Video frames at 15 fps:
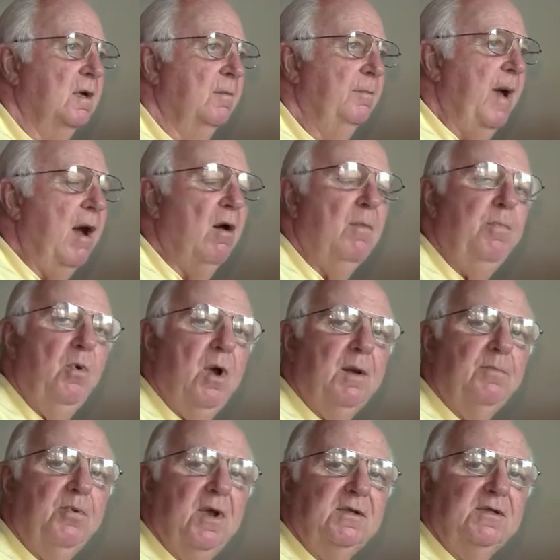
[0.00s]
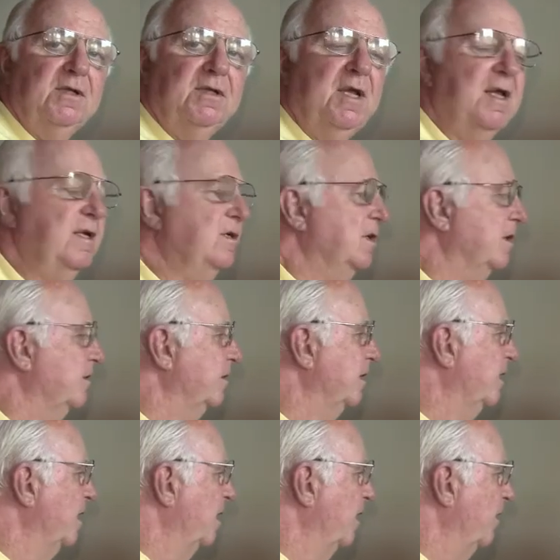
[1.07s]
PowerPoint presentation
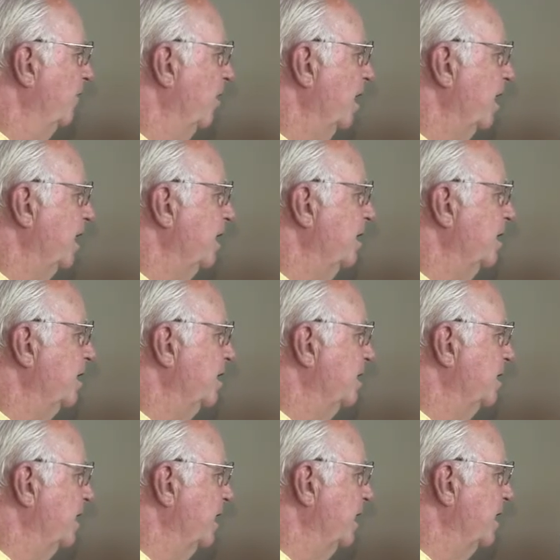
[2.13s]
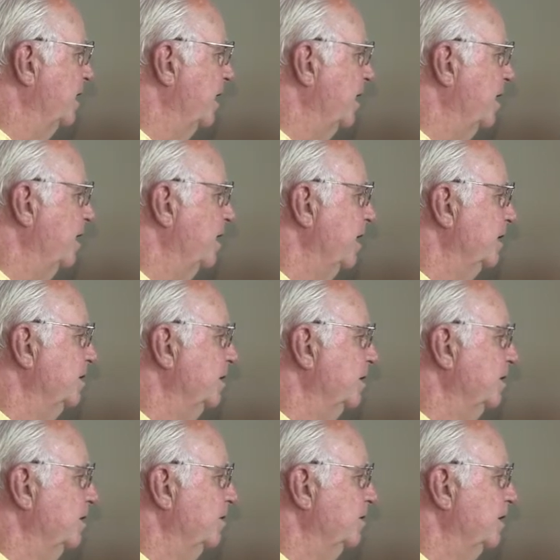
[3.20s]
for an
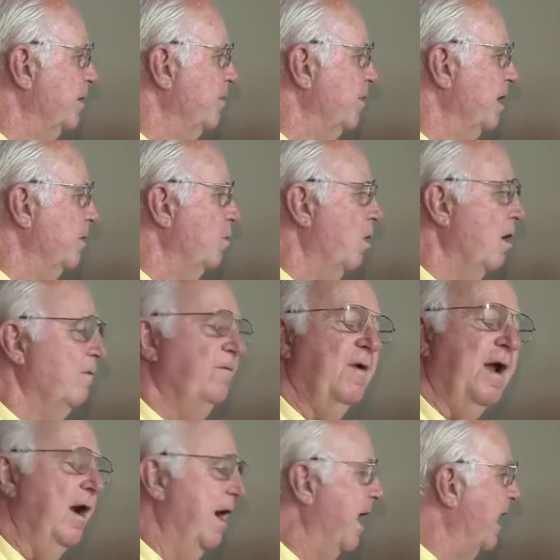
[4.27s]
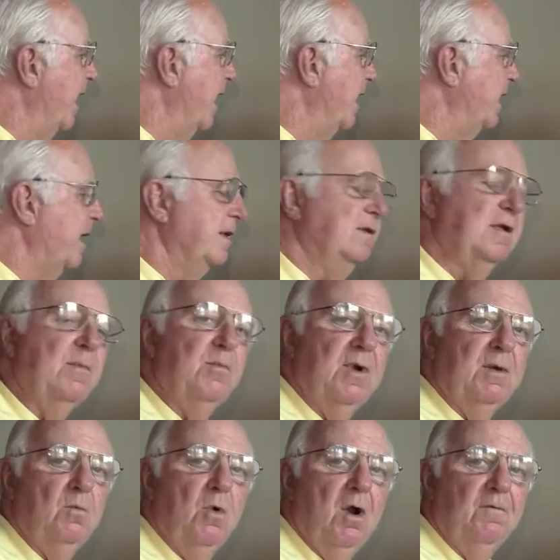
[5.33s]
introduction to submarine warfare and
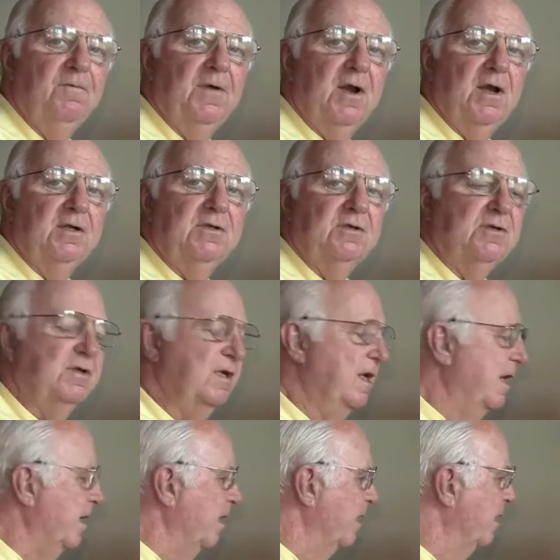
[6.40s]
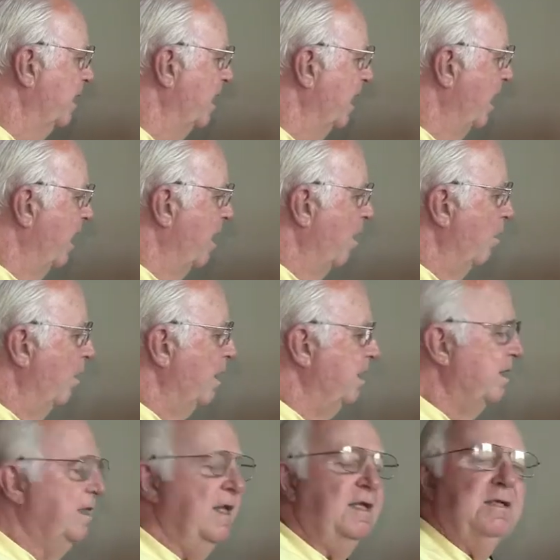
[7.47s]
anti-submarine warfare, as you see here. One of
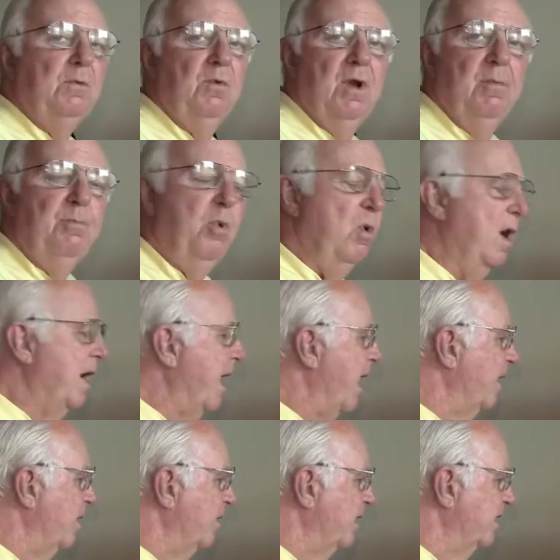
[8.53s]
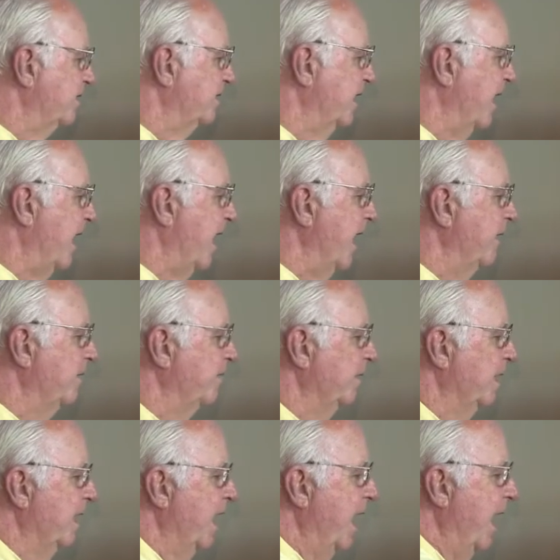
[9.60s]
the things I want to point out on this slide,
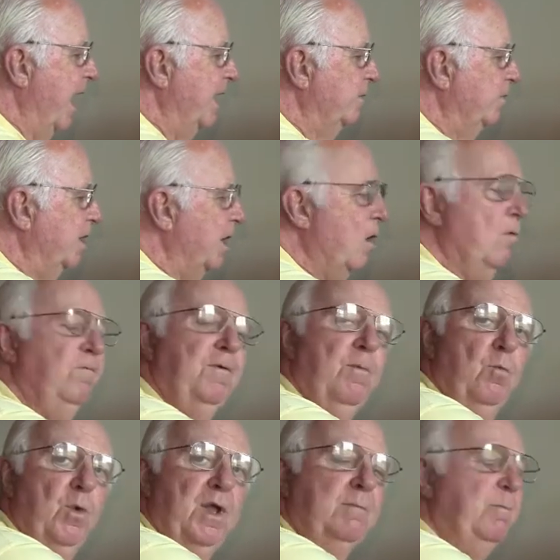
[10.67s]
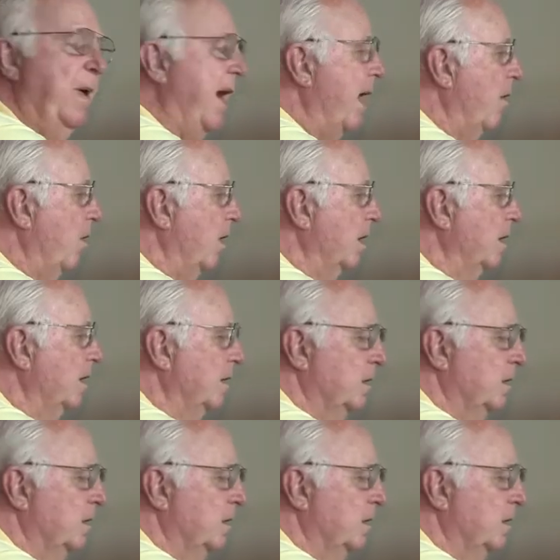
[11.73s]
as we go from wind power